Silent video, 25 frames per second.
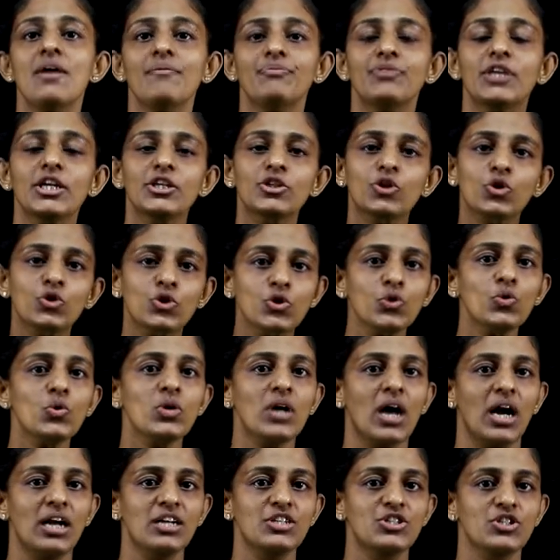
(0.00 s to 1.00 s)
the two
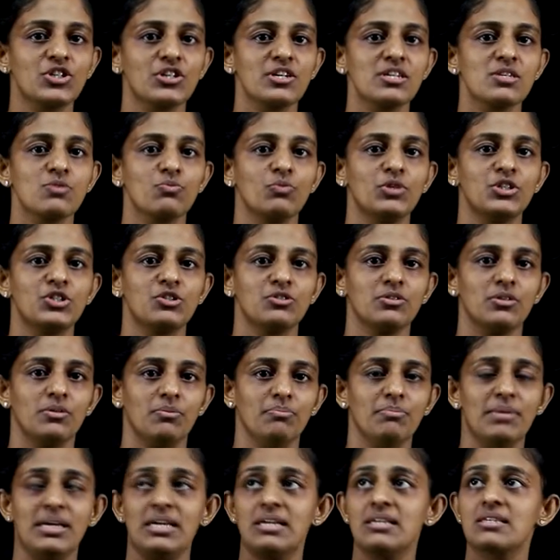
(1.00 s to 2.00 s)
cultures which
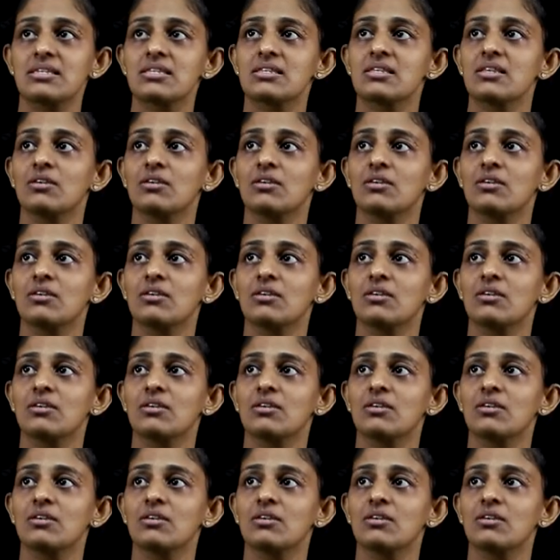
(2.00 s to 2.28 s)
means